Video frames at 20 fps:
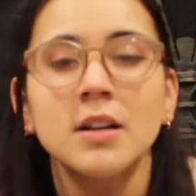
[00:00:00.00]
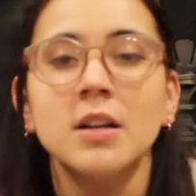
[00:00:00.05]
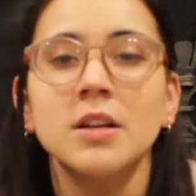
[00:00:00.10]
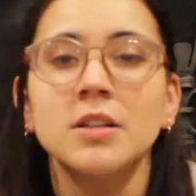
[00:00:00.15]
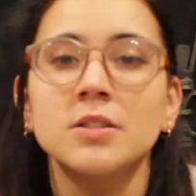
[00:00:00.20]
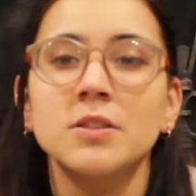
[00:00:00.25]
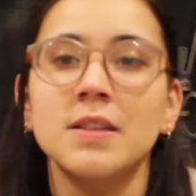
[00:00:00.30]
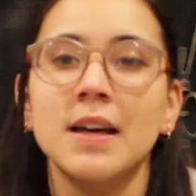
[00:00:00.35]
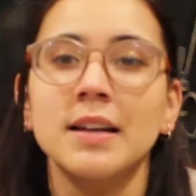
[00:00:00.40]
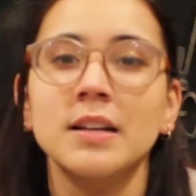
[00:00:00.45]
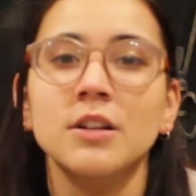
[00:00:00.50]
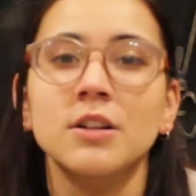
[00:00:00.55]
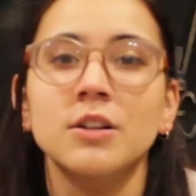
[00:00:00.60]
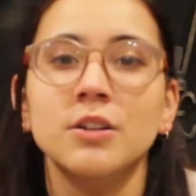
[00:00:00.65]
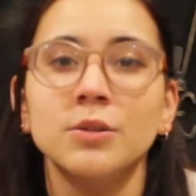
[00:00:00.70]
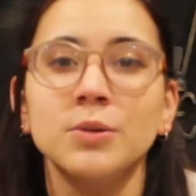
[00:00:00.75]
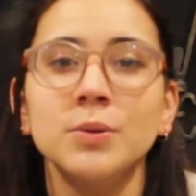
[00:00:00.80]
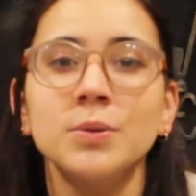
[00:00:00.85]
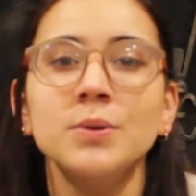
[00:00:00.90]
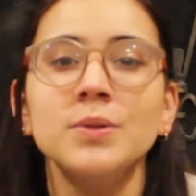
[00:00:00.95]
So that
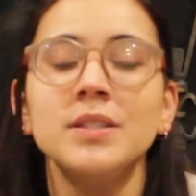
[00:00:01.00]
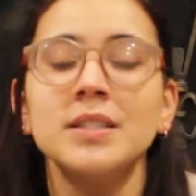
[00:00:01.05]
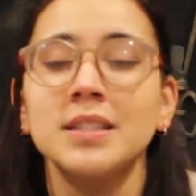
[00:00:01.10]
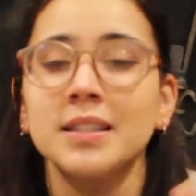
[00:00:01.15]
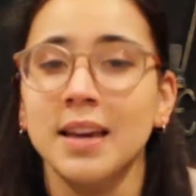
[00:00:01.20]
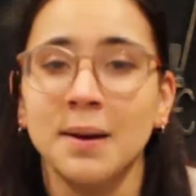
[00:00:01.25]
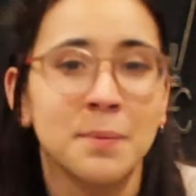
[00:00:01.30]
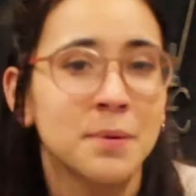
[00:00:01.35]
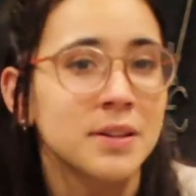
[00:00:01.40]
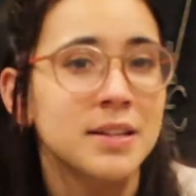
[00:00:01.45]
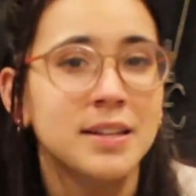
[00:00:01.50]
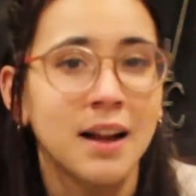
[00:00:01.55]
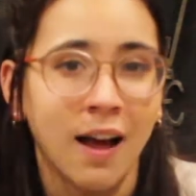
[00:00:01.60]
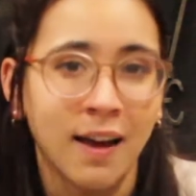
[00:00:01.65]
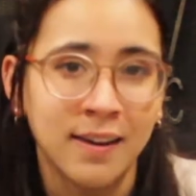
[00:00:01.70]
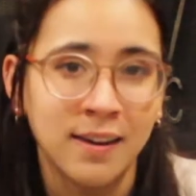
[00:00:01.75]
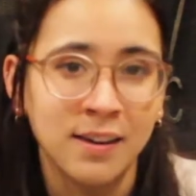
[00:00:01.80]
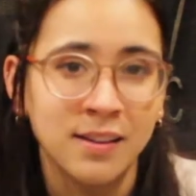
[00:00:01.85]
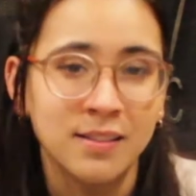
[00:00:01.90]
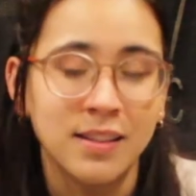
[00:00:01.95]
includes Kimberly
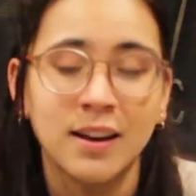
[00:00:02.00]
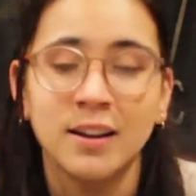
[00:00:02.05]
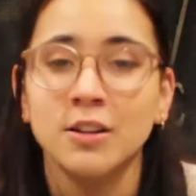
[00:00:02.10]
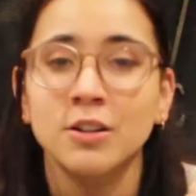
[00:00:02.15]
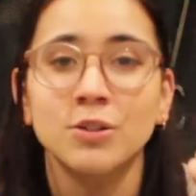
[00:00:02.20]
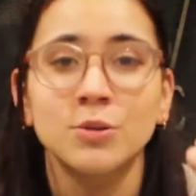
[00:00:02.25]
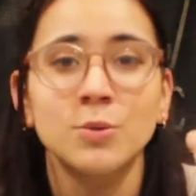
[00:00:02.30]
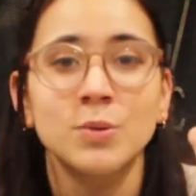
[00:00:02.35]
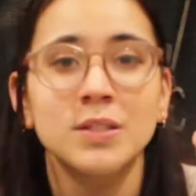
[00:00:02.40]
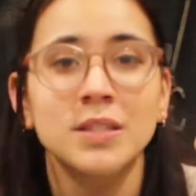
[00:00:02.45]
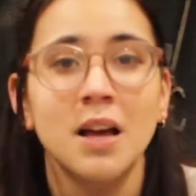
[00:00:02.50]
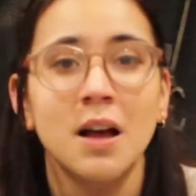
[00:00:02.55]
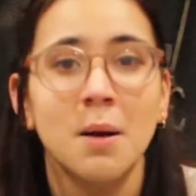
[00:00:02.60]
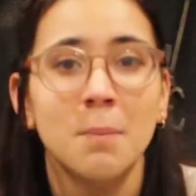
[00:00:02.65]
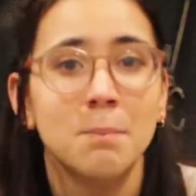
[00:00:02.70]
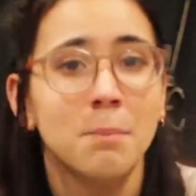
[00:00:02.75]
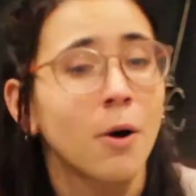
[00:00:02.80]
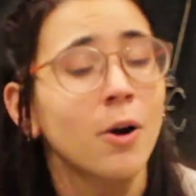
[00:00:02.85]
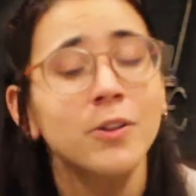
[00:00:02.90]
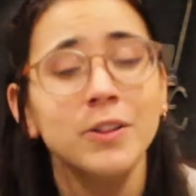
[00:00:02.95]
dying, that includes
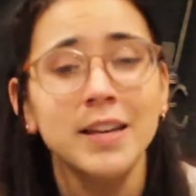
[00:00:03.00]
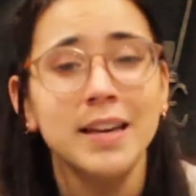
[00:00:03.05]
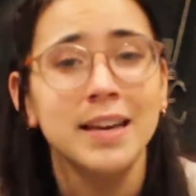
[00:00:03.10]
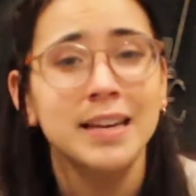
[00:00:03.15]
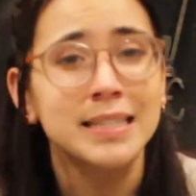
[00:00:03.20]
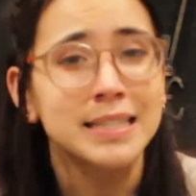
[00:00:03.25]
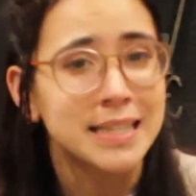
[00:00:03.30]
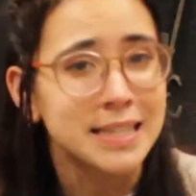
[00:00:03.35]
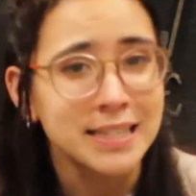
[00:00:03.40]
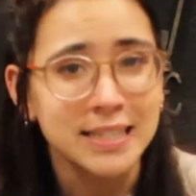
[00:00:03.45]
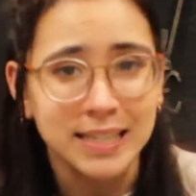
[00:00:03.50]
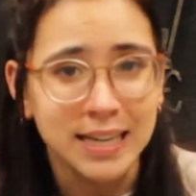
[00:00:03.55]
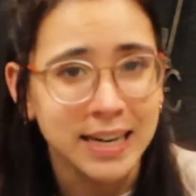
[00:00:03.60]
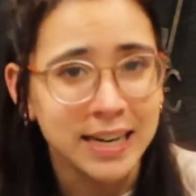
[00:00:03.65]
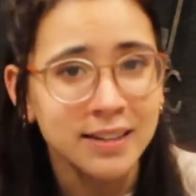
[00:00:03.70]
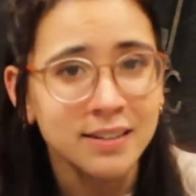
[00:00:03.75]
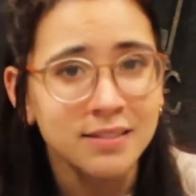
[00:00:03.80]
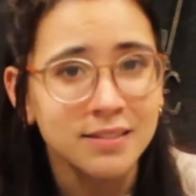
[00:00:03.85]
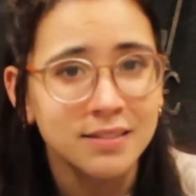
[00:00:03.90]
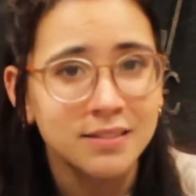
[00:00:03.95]
Marley existing,